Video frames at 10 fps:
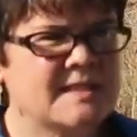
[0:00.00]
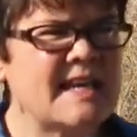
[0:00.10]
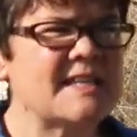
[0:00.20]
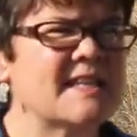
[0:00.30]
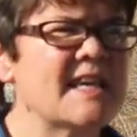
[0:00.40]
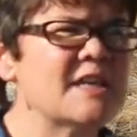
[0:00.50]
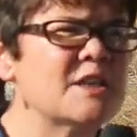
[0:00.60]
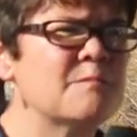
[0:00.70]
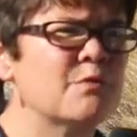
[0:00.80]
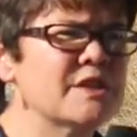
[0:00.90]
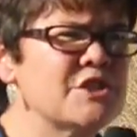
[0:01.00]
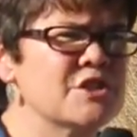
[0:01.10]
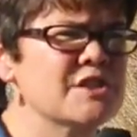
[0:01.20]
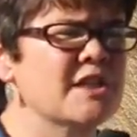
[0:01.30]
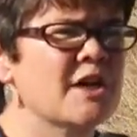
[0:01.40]
Dedicated
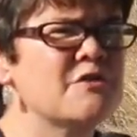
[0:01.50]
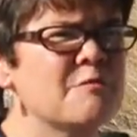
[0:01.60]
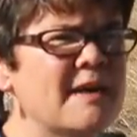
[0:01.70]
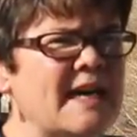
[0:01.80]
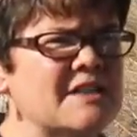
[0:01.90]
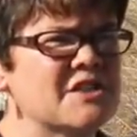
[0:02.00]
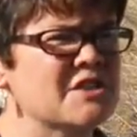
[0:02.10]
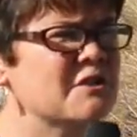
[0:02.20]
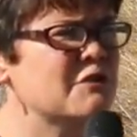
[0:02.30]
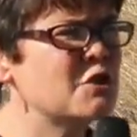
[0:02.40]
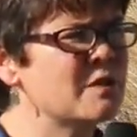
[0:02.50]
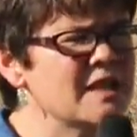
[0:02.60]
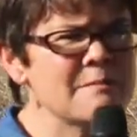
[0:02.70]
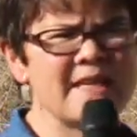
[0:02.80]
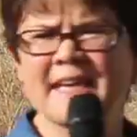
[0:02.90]
bridges and underpasses. They're
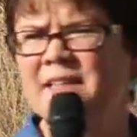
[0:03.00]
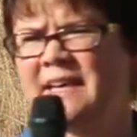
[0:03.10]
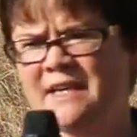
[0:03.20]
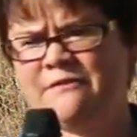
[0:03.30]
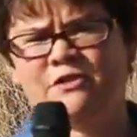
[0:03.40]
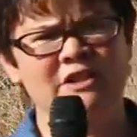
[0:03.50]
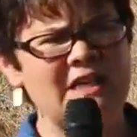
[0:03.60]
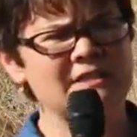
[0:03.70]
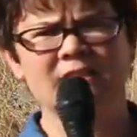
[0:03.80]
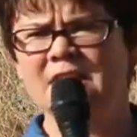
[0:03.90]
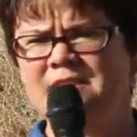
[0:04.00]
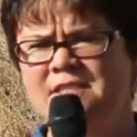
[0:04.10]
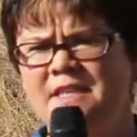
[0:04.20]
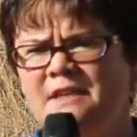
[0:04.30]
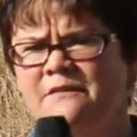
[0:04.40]
doing them in LA, for God's
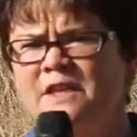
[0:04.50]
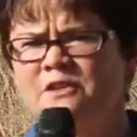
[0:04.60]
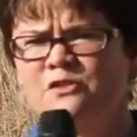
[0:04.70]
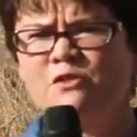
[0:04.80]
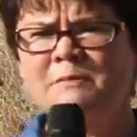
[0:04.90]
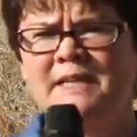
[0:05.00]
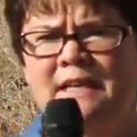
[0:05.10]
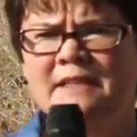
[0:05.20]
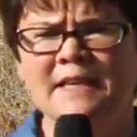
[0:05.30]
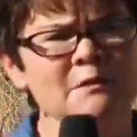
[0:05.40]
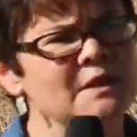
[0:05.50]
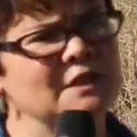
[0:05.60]
sake. If they can do them in LA, we